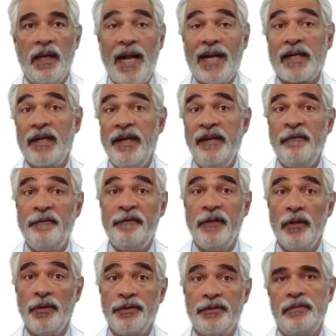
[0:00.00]
A clean
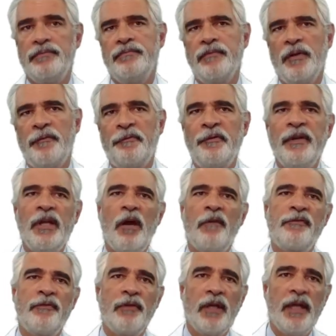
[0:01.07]
field, free
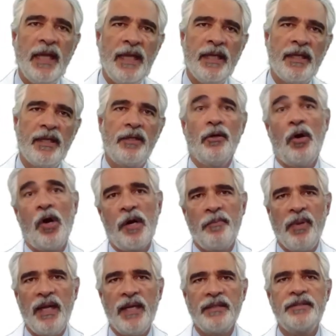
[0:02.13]
of ink or
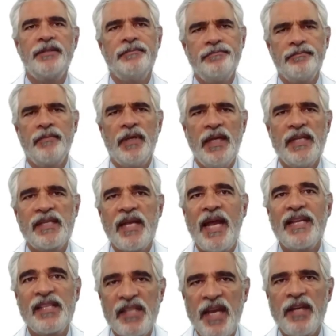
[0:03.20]
blood, is
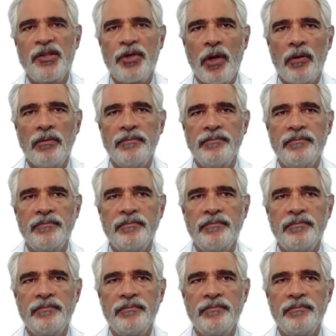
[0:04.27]
essential.